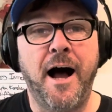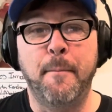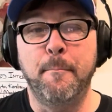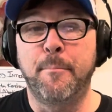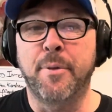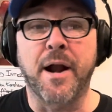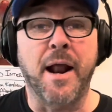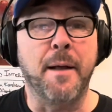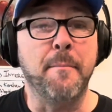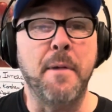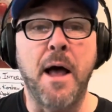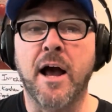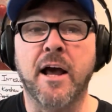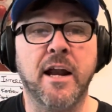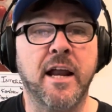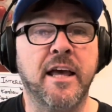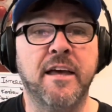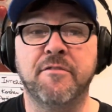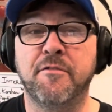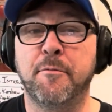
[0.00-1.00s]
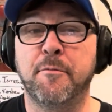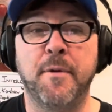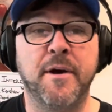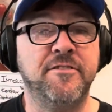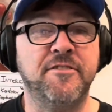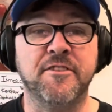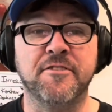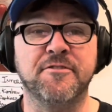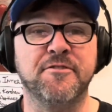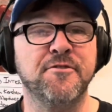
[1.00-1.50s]
but I'm not going to give him my
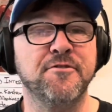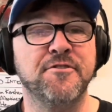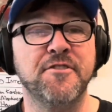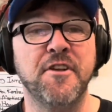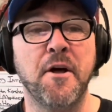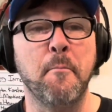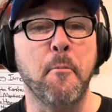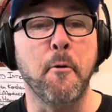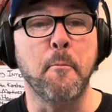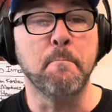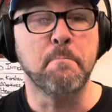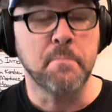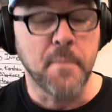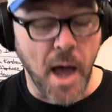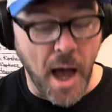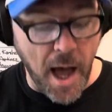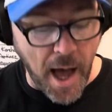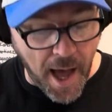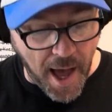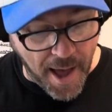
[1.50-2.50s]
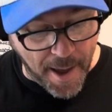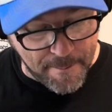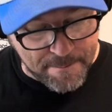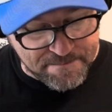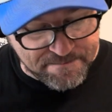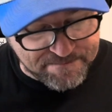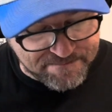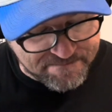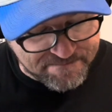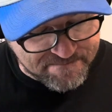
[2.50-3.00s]
sister's number.
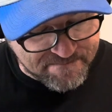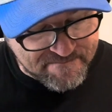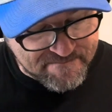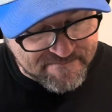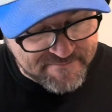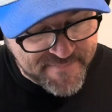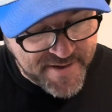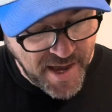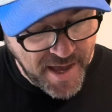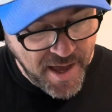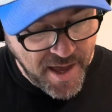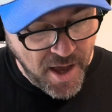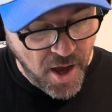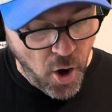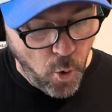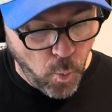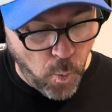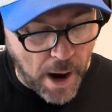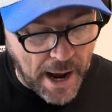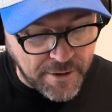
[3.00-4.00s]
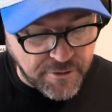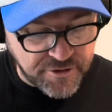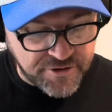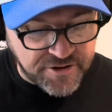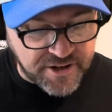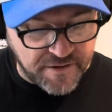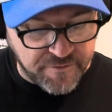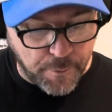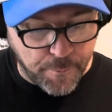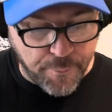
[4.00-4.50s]
Um, wide
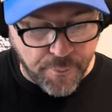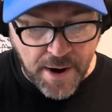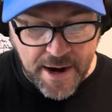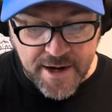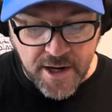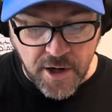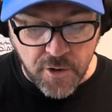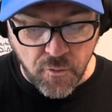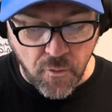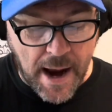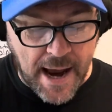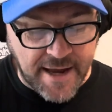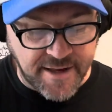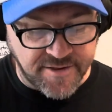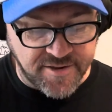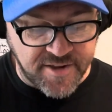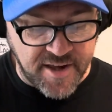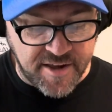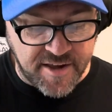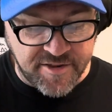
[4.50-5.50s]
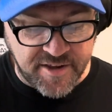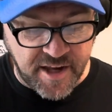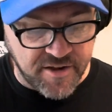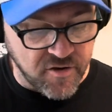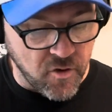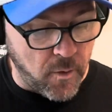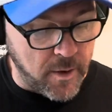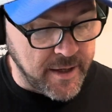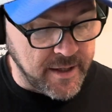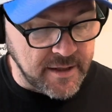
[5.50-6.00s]
receiver Brendan Rice says he is
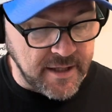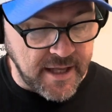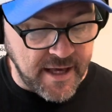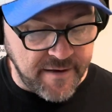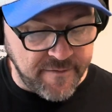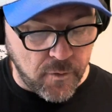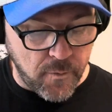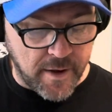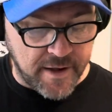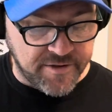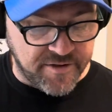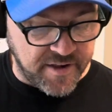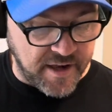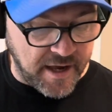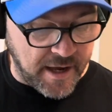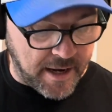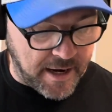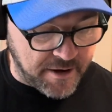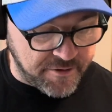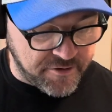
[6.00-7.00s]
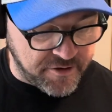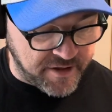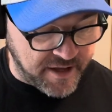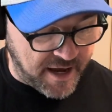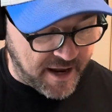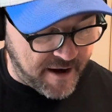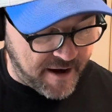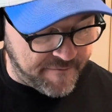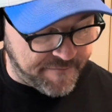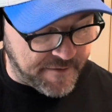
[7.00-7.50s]
going to leave USC and enter the
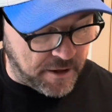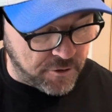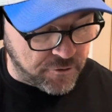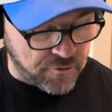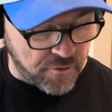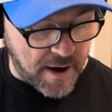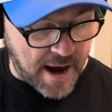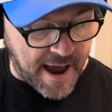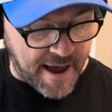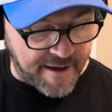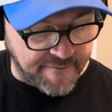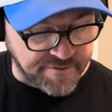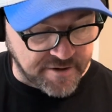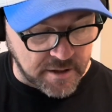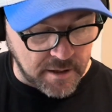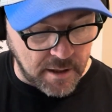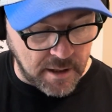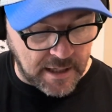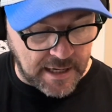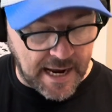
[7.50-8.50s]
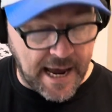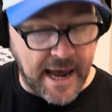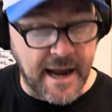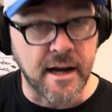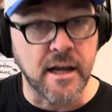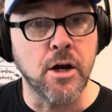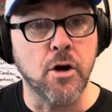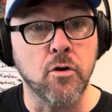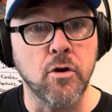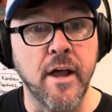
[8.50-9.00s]
NFL draft. He had a
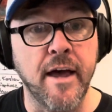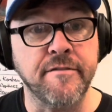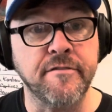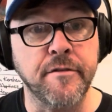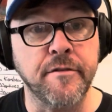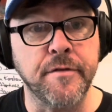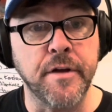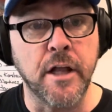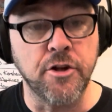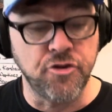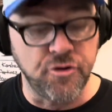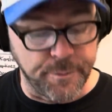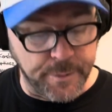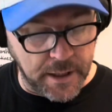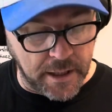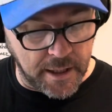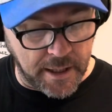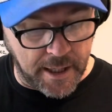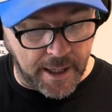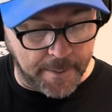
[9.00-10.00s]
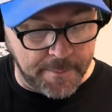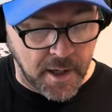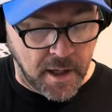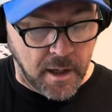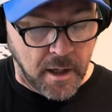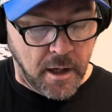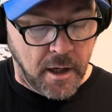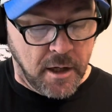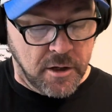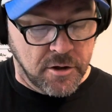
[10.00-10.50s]
year left of eligibility.
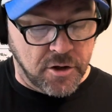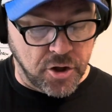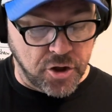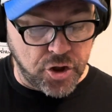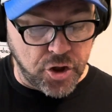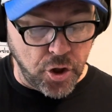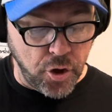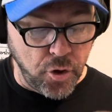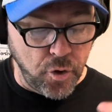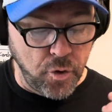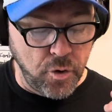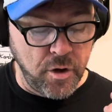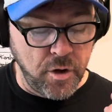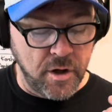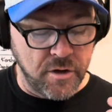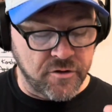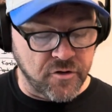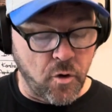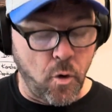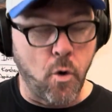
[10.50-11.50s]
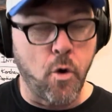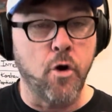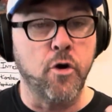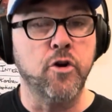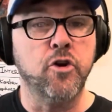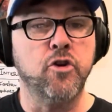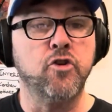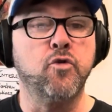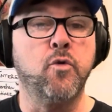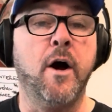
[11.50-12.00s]
The dude
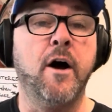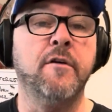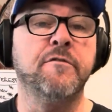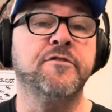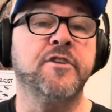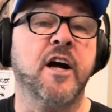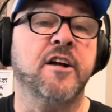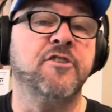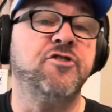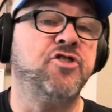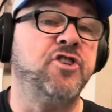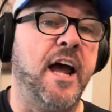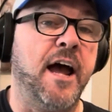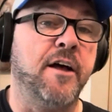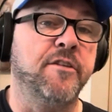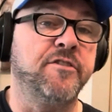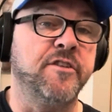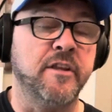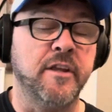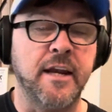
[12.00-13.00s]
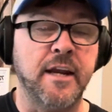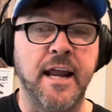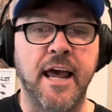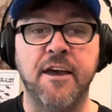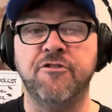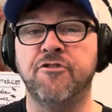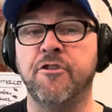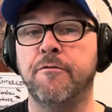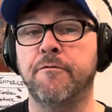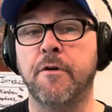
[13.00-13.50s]
scored 12 touchdowns in the
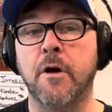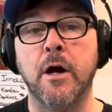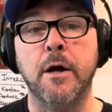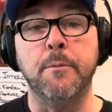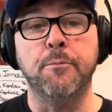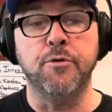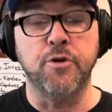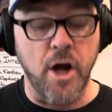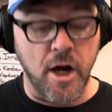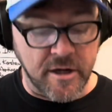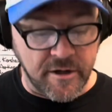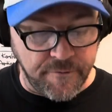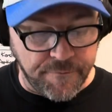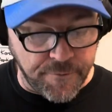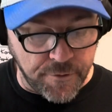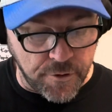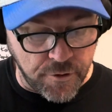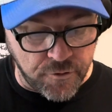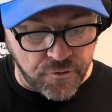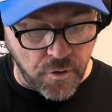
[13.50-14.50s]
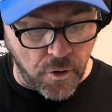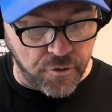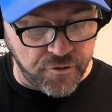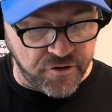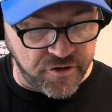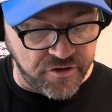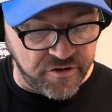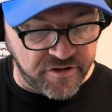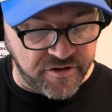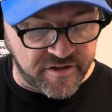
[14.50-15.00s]
nation. Very productive for the
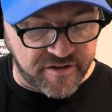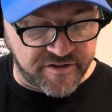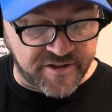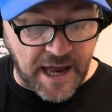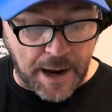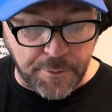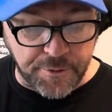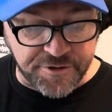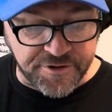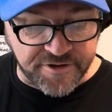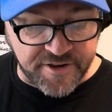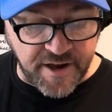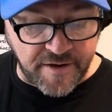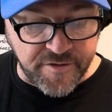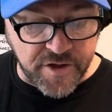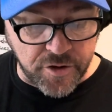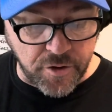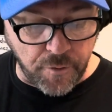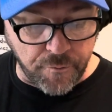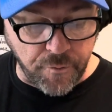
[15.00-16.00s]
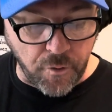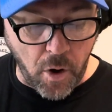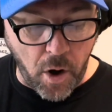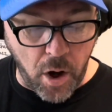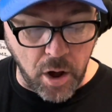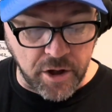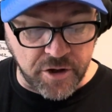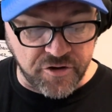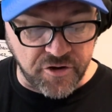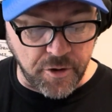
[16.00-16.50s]
Trojans. That was seventh
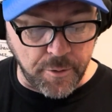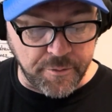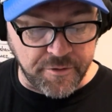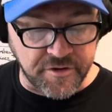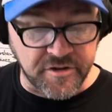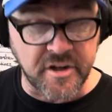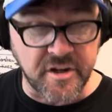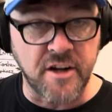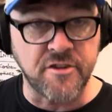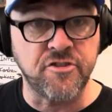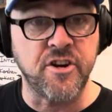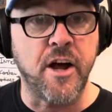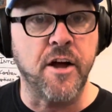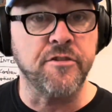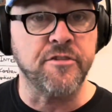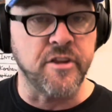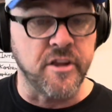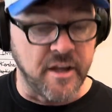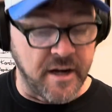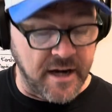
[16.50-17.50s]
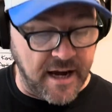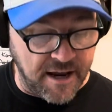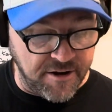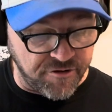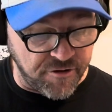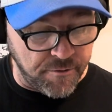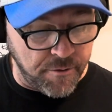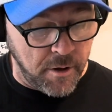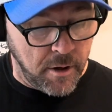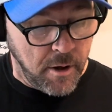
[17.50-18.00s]
overall in terms of touchdowns in the
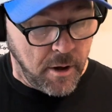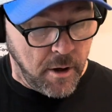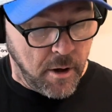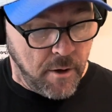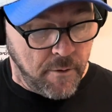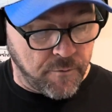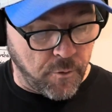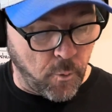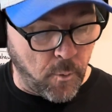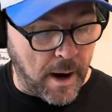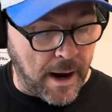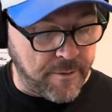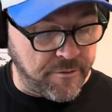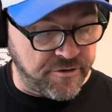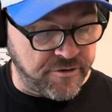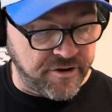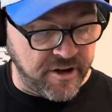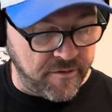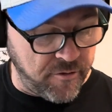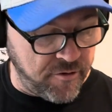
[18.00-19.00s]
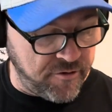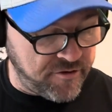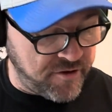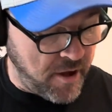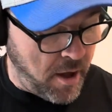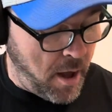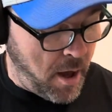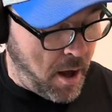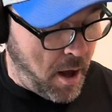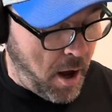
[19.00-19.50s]
nation for wide receivers.
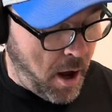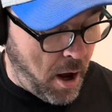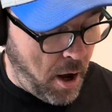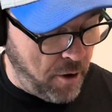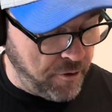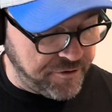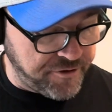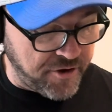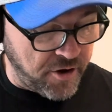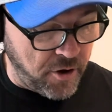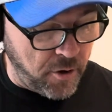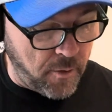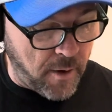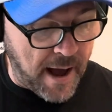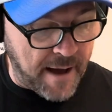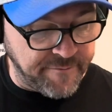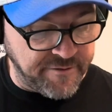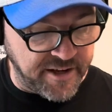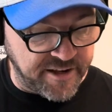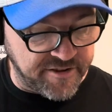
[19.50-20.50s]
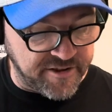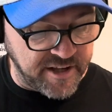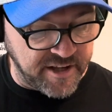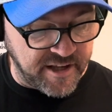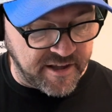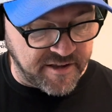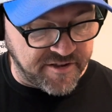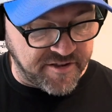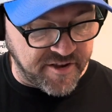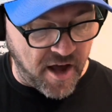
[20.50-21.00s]
Also, obviously,
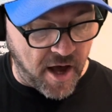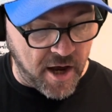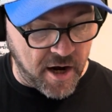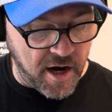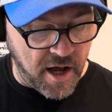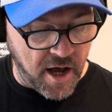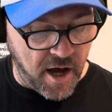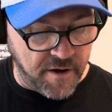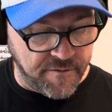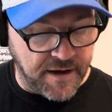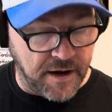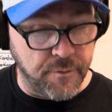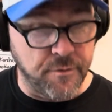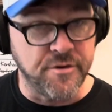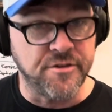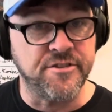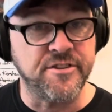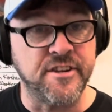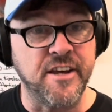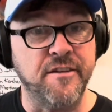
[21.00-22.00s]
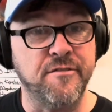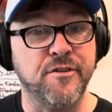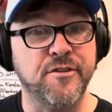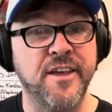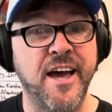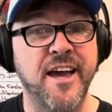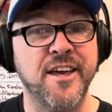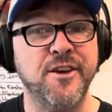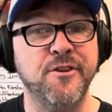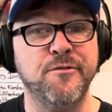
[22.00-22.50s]
the son of a receiver
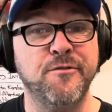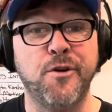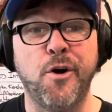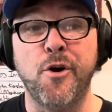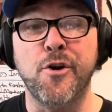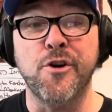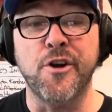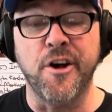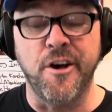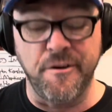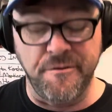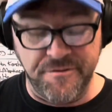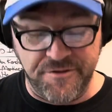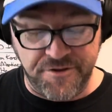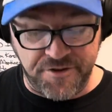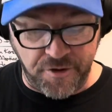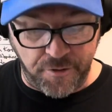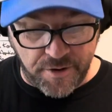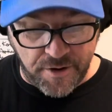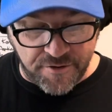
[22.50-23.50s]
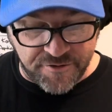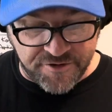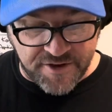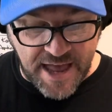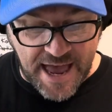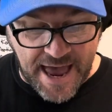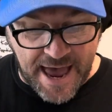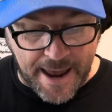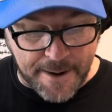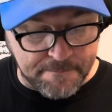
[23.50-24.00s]
that you've heard of, so there's
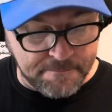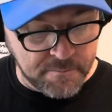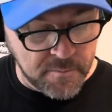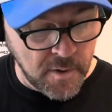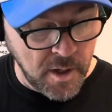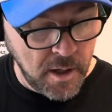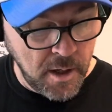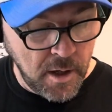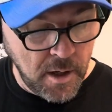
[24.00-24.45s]
that.